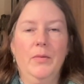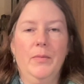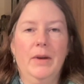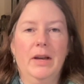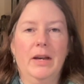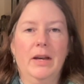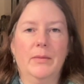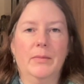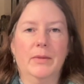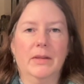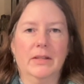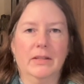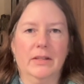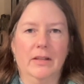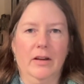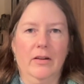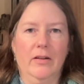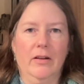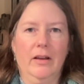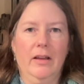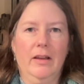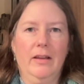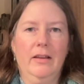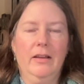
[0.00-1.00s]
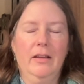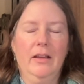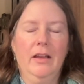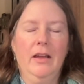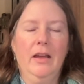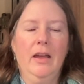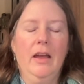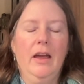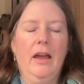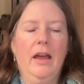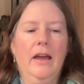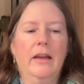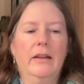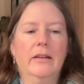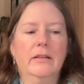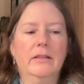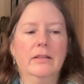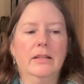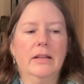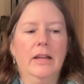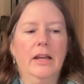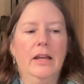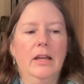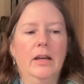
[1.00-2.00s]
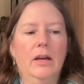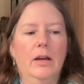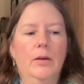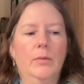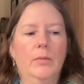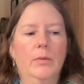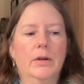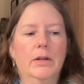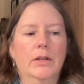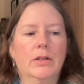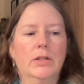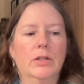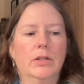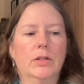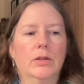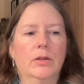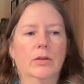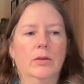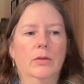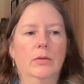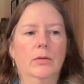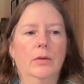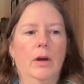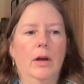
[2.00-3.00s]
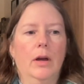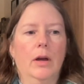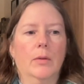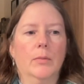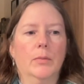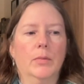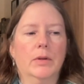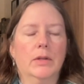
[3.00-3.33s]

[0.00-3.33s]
My name is Sarah and today I wanted to um,